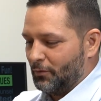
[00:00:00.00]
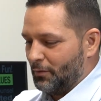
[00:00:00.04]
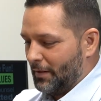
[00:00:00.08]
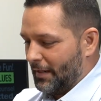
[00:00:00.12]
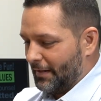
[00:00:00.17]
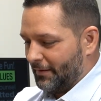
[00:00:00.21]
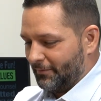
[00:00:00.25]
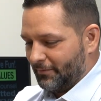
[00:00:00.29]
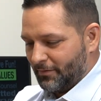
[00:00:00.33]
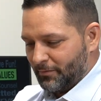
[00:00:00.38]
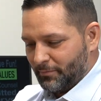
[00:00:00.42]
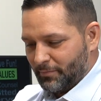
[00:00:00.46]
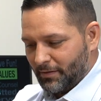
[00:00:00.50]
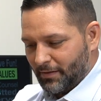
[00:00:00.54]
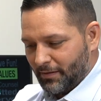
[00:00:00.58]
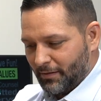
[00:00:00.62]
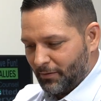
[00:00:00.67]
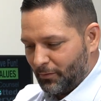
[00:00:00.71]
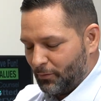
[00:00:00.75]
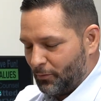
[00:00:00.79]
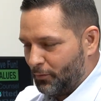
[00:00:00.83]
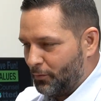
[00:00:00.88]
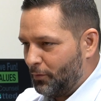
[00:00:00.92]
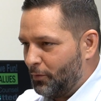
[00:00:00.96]
You have to
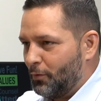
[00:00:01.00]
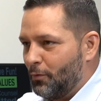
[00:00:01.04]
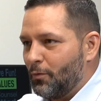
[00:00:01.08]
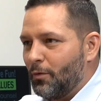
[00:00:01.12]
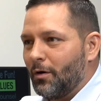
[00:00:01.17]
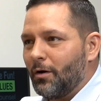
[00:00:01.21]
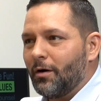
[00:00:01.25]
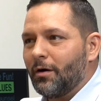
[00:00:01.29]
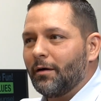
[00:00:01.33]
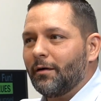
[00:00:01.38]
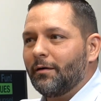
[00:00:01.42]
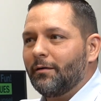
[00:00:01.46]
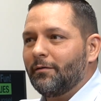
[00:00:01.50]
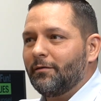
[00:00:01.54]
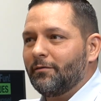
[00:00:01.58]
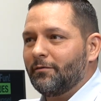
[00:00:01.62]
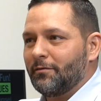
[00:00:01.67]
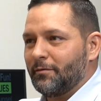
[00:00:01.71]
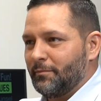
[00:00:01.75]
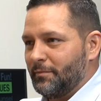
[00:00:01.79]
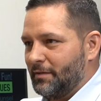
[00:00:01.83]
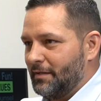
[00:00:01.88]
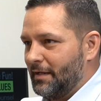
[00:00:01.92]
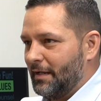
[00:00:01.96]
be who you are
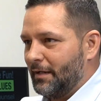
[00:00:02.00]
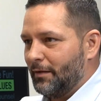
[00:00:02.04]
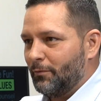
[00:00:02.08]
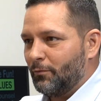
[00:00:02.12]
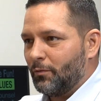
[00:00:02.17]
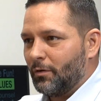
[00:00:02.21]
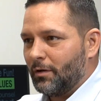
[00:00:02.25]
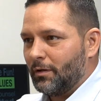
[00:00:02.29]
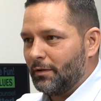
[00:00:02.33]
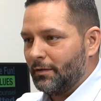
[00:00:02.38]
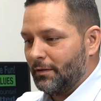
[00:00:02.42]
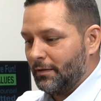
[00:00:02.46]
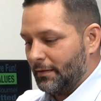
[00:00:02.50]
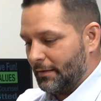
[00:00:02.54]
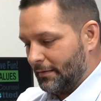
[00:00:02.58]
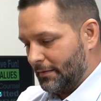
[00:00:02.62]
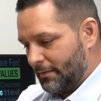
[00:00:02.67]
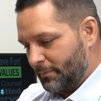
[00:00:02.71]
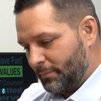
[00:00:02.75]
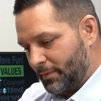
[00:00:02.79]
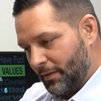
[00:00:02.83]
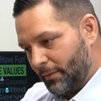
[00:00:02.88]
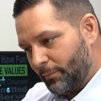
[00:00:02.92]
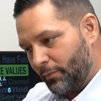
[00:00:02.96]
from day one,
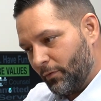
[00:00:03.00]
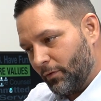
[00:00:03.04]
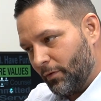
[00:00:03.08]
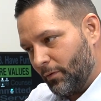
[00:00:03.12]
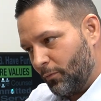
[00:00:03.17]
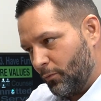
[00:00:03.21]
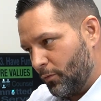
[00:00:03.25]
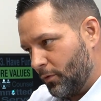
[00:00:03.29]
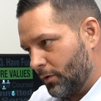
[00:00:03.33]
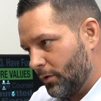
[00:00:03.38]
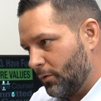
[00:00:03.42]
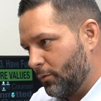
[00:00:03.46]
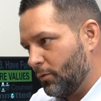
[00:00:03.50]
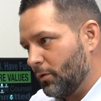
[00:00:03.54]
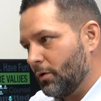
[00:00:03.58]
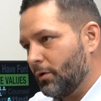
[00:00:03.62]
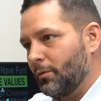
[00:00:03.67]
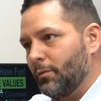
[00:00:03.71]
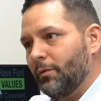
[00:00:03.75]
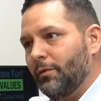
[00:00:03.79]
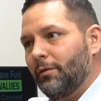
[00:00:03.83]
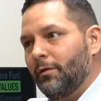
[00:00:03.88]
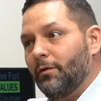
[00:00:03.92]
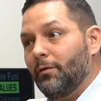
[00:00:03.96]
and the people that want to
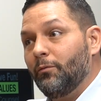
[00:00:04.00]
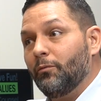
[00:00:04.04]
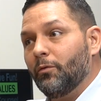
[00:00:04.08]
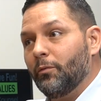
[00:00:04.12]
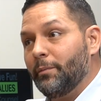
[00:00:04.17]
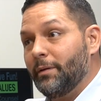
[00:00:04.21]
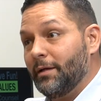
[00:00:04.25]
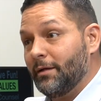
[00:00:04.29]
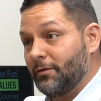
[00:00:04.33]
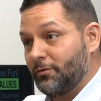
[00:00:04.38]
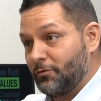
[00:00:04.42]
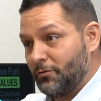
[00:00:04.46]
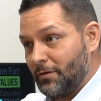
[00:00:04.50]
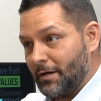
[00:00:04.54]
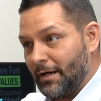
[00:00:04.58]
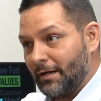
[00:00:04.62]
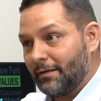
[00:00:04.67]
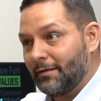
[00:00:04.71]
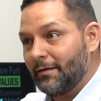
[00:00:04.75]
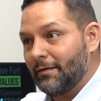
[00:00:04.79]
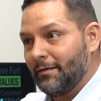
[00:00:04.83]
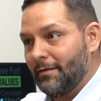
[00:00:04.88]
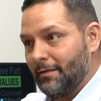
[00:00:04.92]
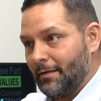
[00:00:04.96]
work with you will be
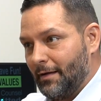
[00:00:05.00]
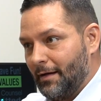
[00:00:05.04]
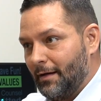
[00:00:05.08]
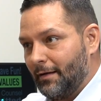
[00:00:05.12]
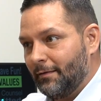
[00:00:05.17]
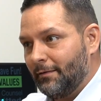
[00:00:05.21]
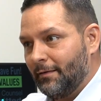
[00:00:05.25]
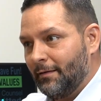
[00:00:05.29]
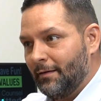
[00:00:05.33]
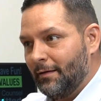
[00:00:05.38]
attracted to that.